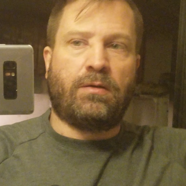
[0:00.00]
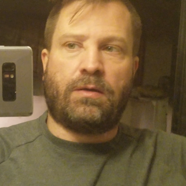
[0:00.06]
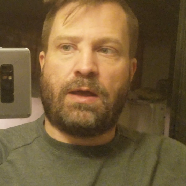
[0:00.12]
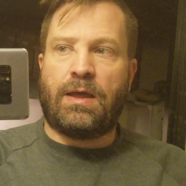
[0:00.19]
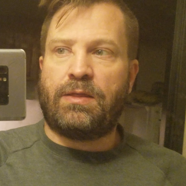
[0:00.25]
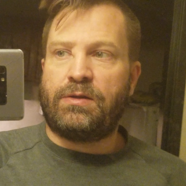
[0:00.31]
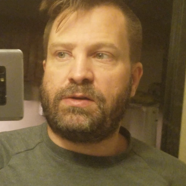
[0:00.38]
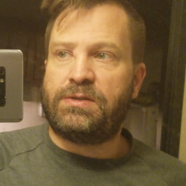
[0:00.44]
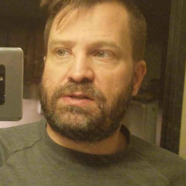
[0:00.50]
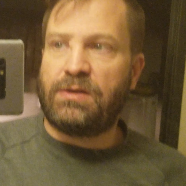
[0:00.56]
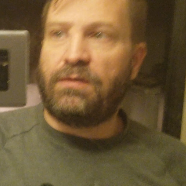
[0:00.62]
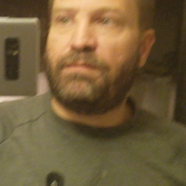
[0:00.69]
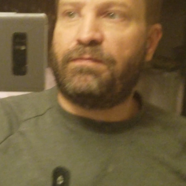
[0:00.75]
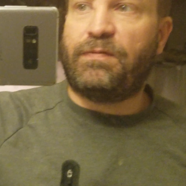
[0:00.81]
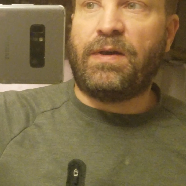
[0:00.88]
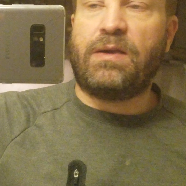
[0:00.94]
and they're still
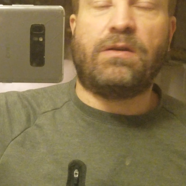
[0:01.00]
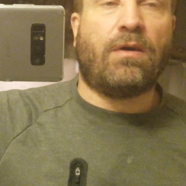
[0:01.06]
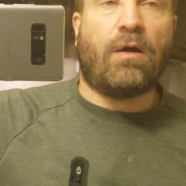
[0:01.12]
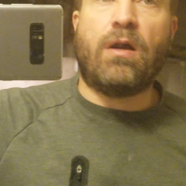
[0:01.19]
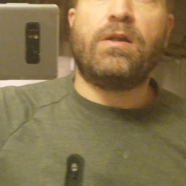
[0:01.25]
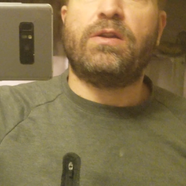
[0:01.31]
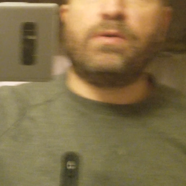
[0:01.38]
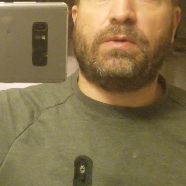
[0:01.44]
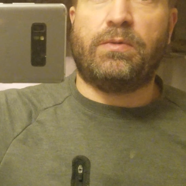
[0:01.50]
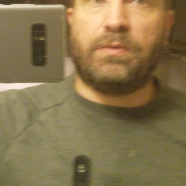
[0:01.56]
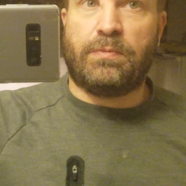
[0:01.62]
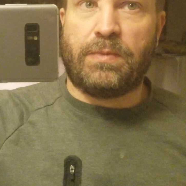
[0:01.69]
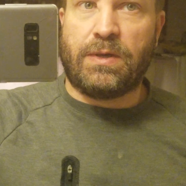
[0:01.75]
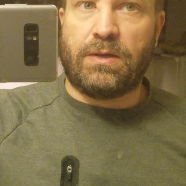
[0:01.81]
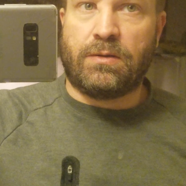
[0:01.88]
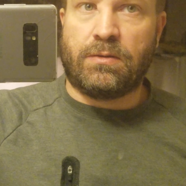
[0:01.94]
fucking arguing with
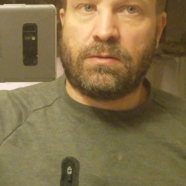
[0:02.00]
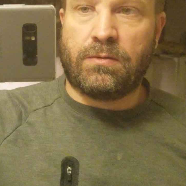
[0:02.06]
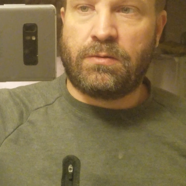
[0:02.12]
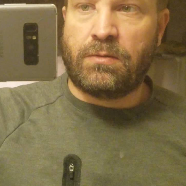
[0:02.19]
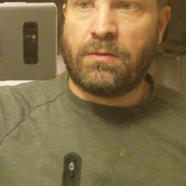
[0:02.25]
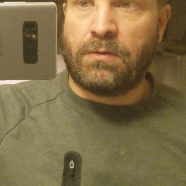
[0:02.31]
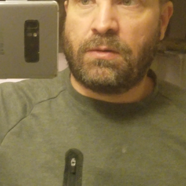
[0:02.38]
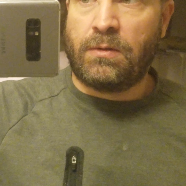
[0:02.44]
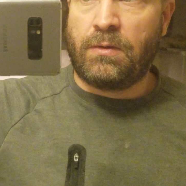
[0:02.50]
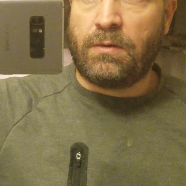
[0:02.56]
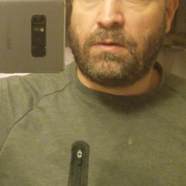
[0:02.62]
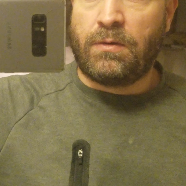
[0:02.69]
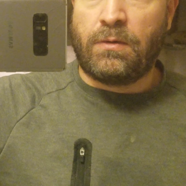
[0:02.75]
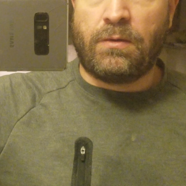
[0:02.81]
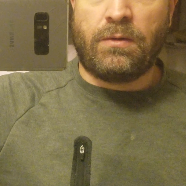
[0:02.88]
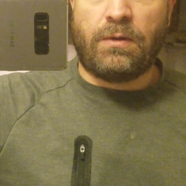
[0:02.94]
me.
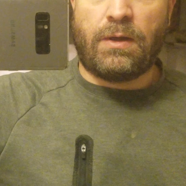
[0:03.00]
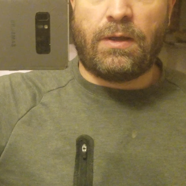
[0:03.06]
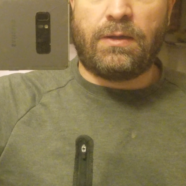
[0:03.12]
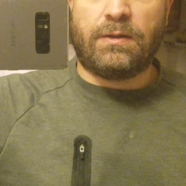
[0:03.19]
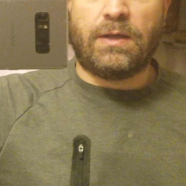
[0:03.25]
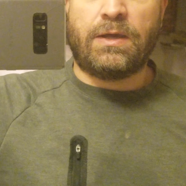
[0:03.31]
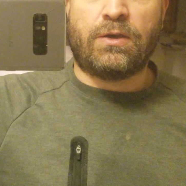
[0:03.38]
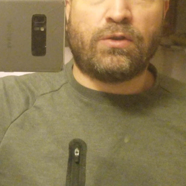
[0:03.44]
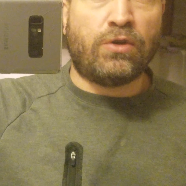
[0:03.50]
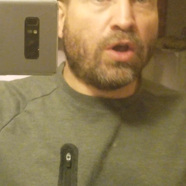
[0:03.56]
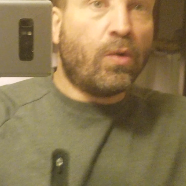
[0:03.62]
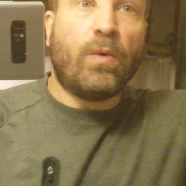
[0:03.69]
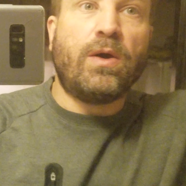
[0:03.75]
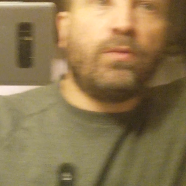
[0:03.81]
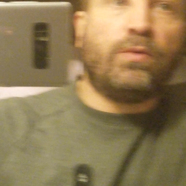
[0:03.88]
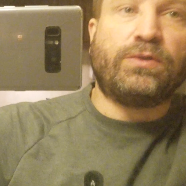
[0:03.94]
And like, no
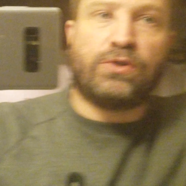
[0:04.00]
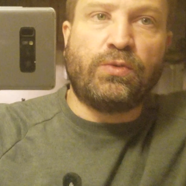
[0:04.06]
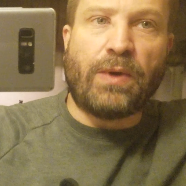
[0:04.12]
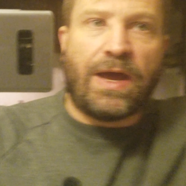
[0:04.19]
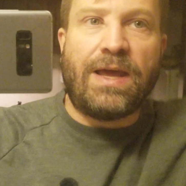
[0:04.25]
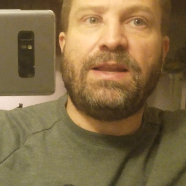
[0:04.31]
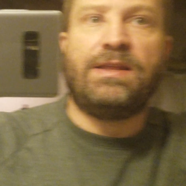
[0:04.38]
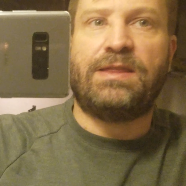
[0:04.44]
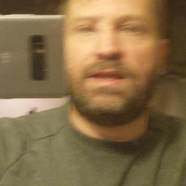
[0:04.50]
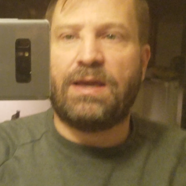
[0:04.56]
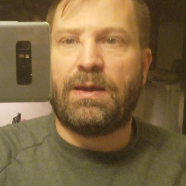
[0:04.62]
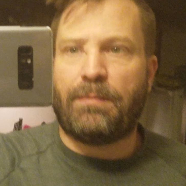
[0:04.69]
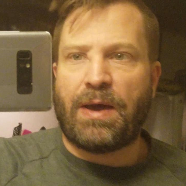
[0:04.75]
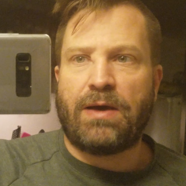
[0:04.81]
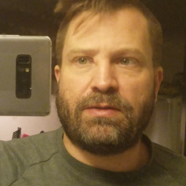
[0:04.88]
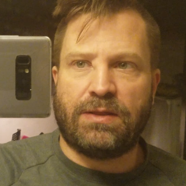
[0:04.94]
one will do anything
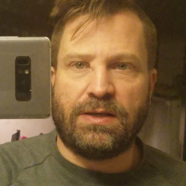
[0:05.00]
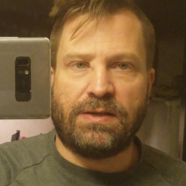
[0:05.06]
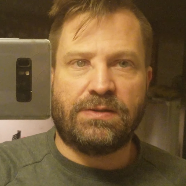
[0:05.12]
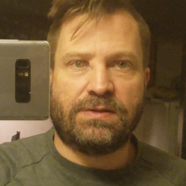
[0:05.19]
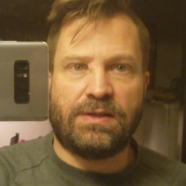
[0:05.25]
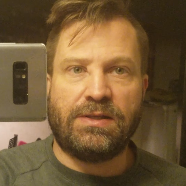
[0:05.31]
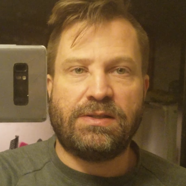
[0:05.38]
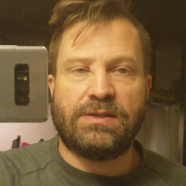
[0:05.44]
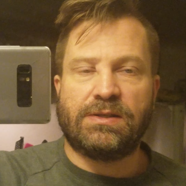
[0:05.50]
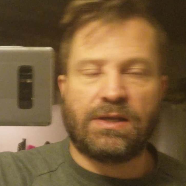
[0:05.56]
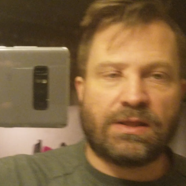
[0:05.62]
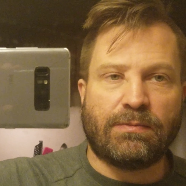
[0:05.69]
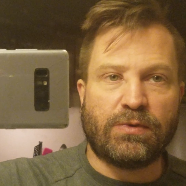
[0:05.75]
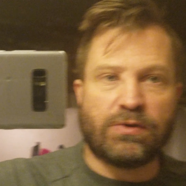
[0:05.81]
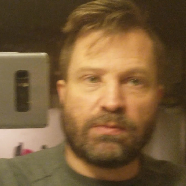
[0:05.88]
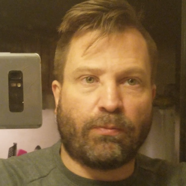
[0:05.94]
about this. And this is like
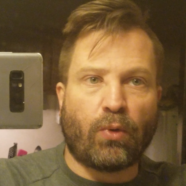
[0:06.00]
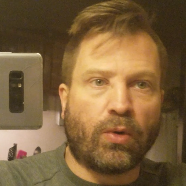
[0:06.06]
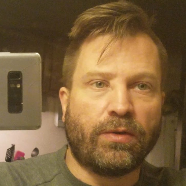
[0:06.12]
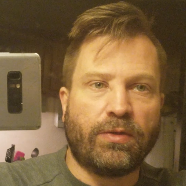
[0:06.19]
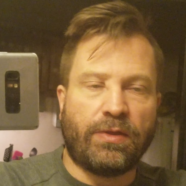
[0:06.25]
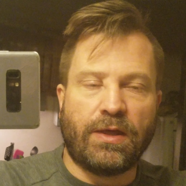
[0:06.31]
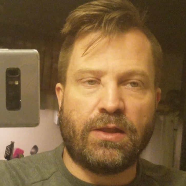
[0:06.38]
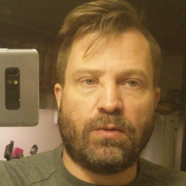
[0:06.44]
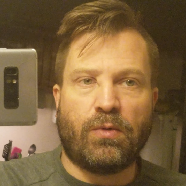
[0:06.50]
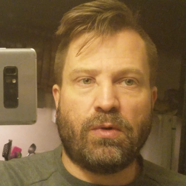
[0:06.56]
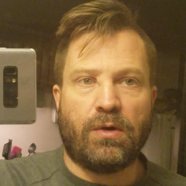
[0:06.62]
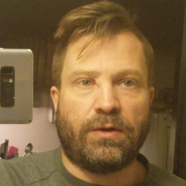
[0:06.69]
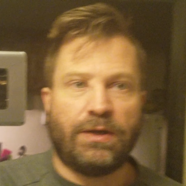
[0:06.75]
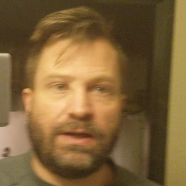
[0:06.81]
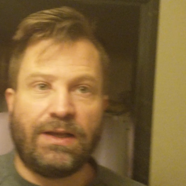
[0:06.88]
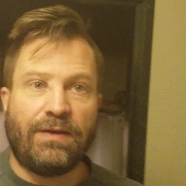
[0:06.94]
the most important thing in the world. And